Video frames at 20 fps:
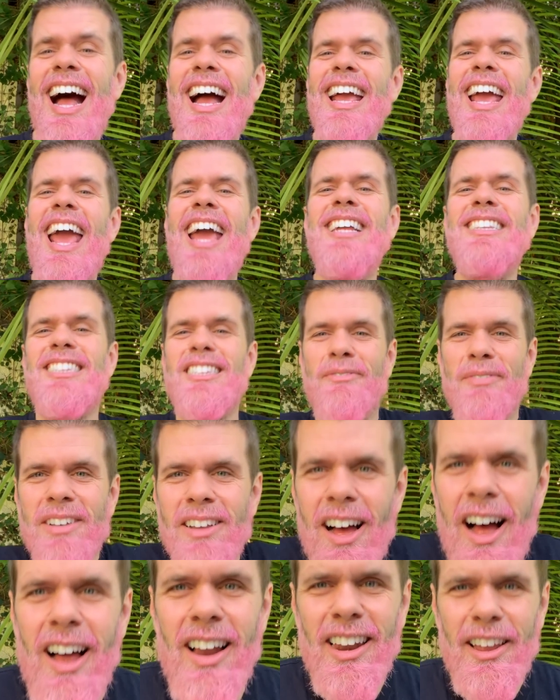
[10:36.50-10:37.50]
I ate some
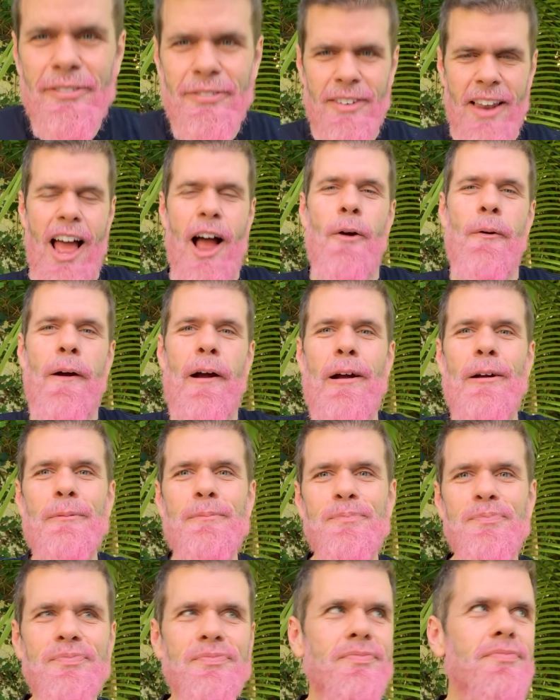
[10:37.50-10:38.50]
cauliflower
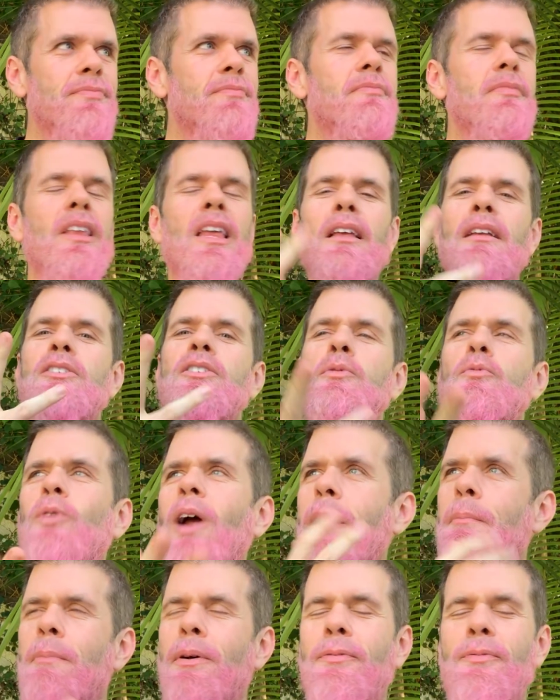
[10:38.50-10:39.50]

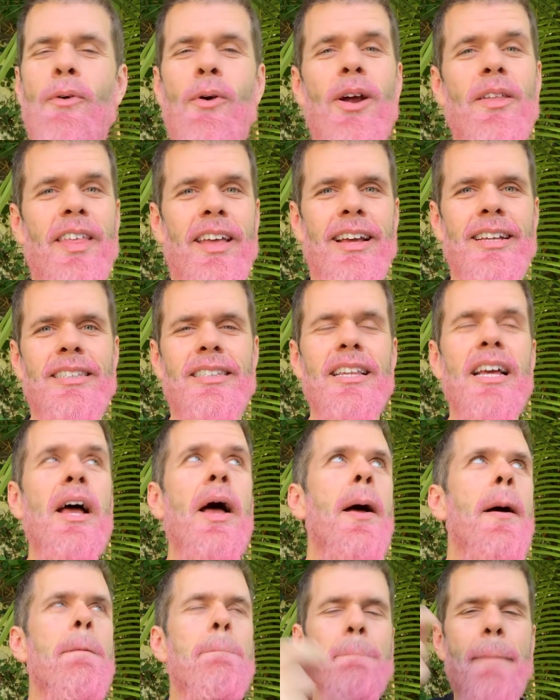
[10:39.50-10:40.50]
right before this.
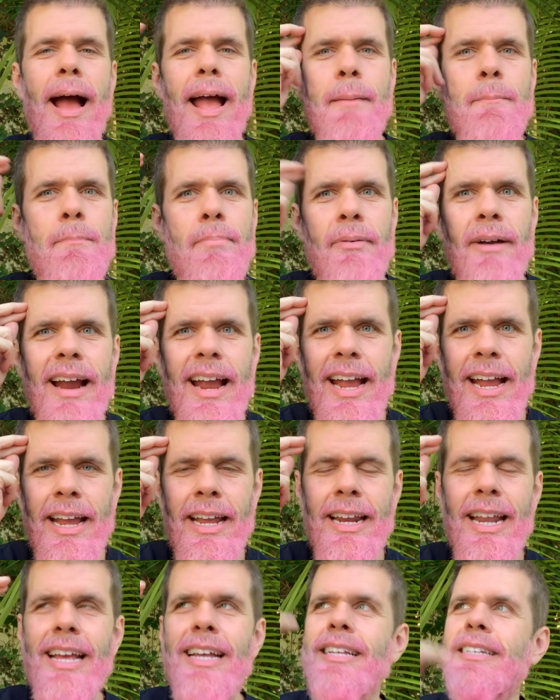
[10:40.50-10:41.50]
My
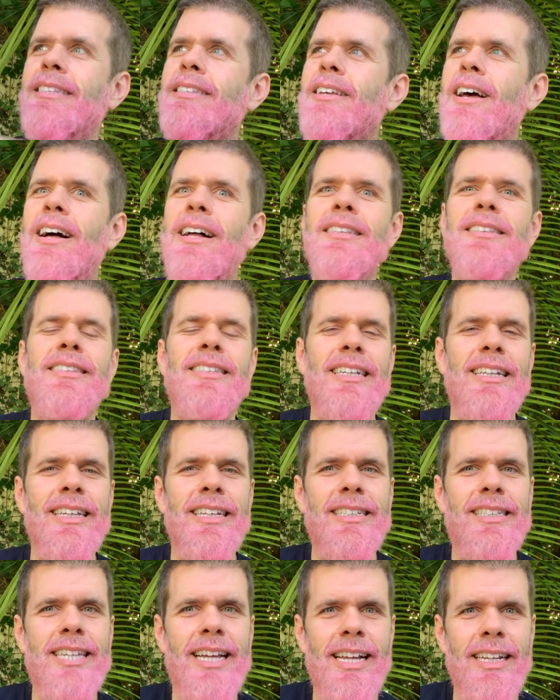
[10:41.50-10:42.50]
brain is
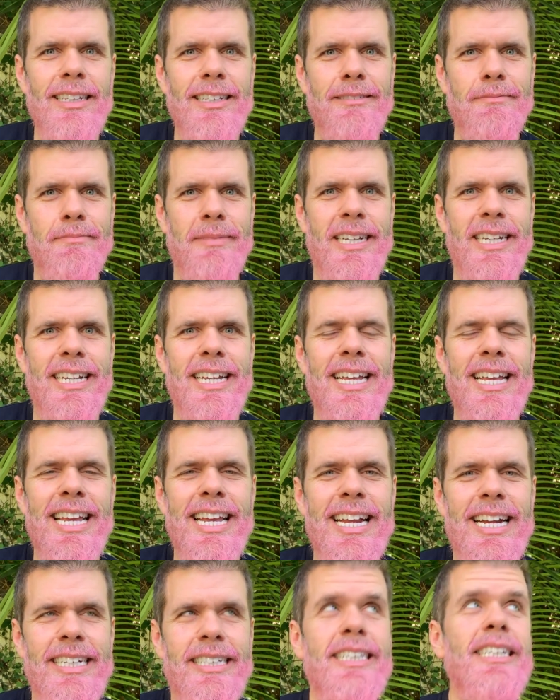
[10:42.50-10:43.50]
constantly telling me to
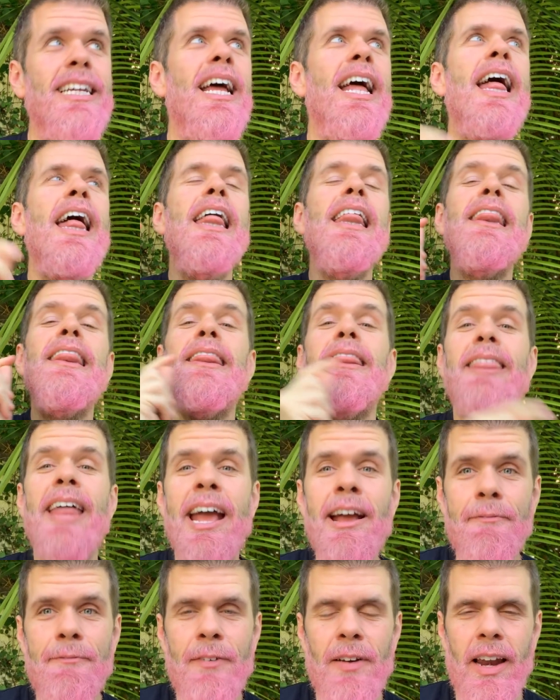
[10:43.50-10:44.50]
eat.
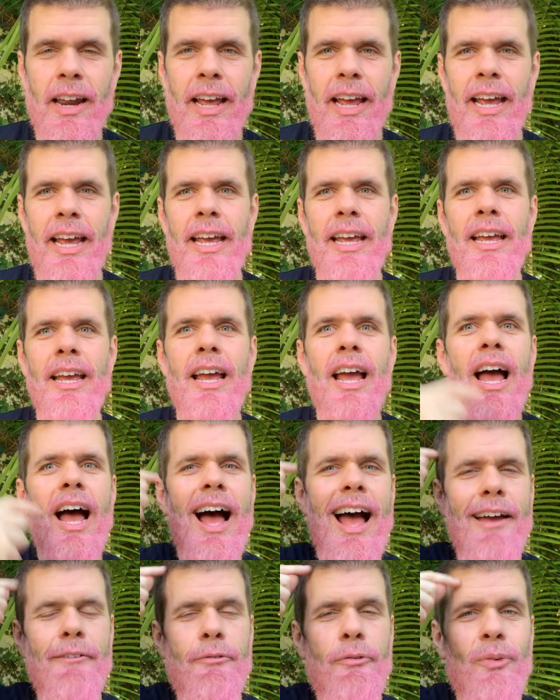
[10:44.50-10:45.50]
Thankfully,
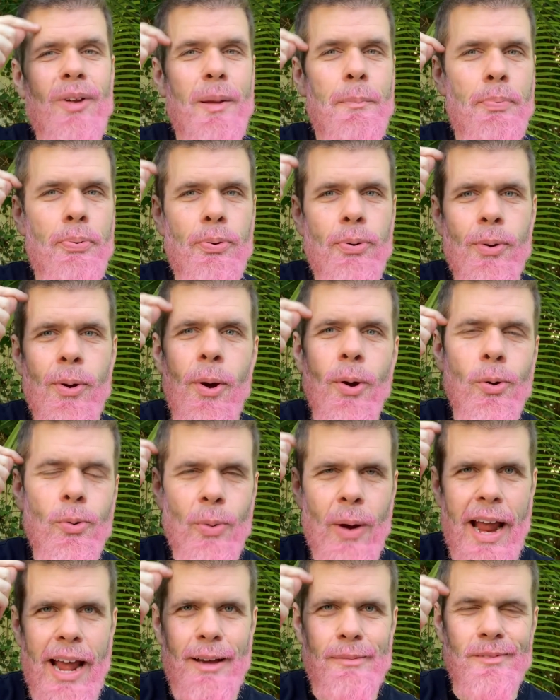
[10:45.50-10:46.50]
I've
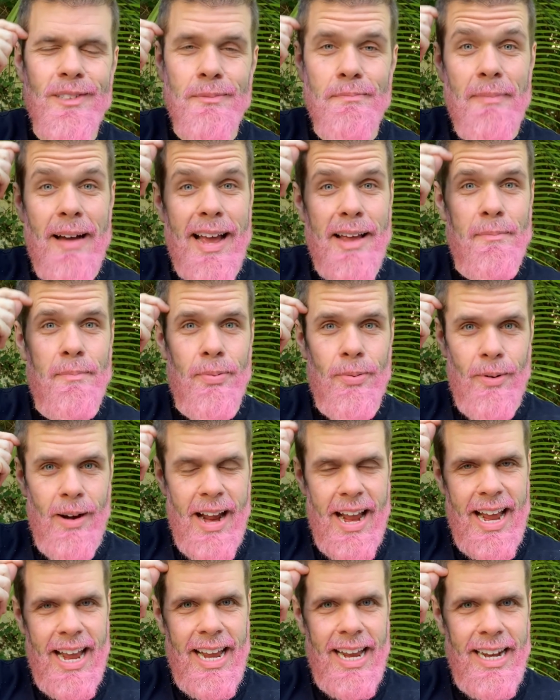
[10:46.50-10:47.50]
reprogrammed my
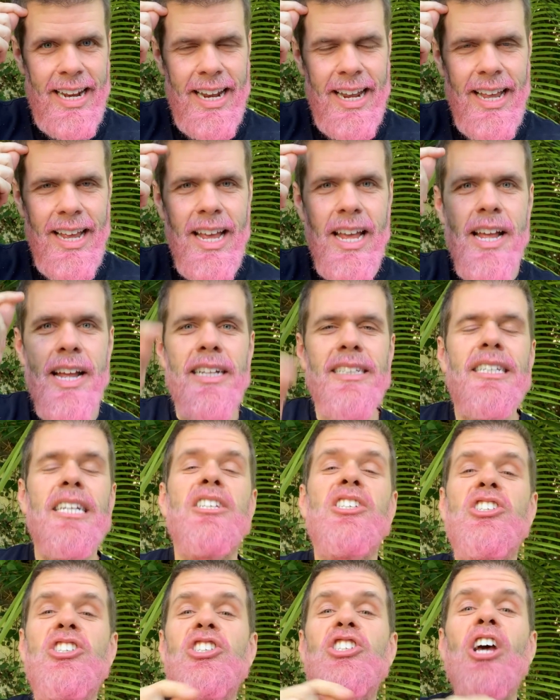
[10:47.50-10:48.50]
brain to
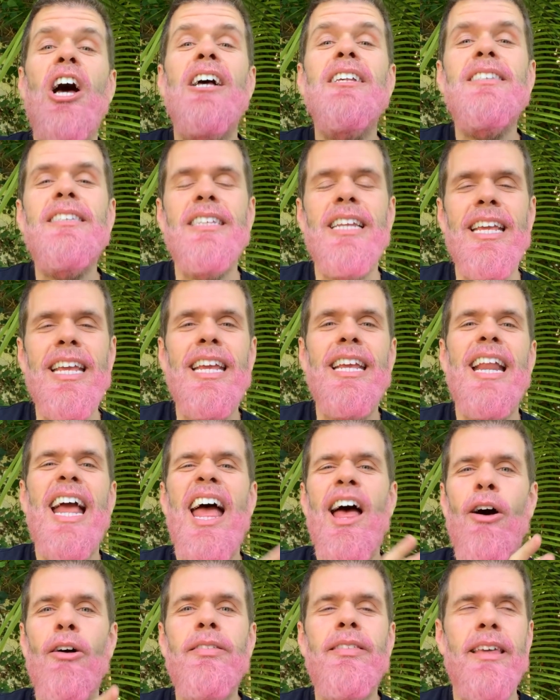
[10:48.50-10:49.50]
just eat
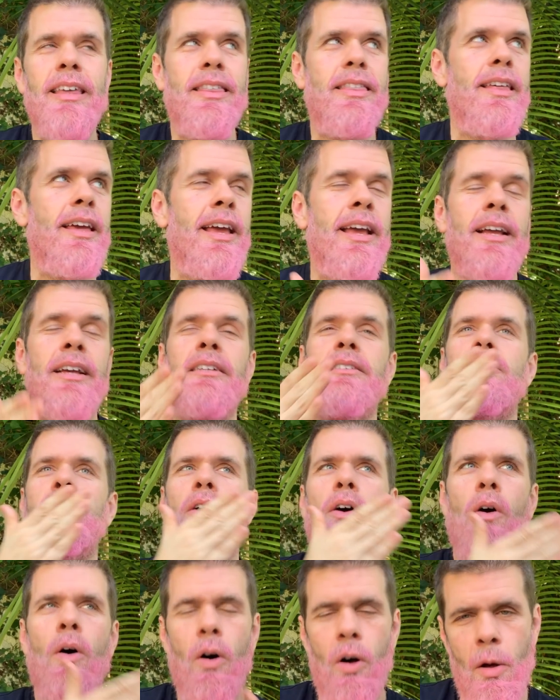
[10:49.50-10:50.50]
healthy things
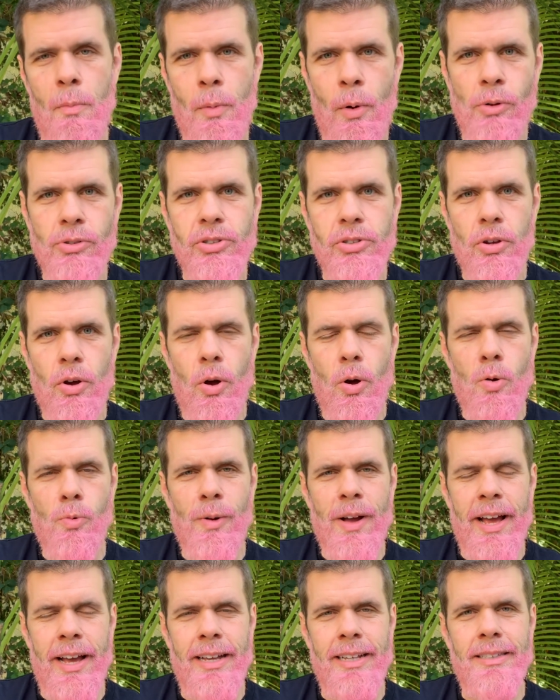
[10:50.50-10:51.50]
almost
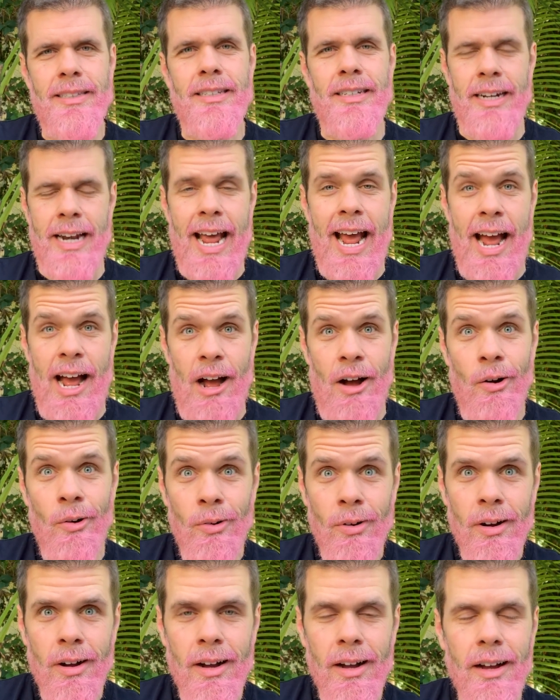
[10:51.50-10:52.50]
always now.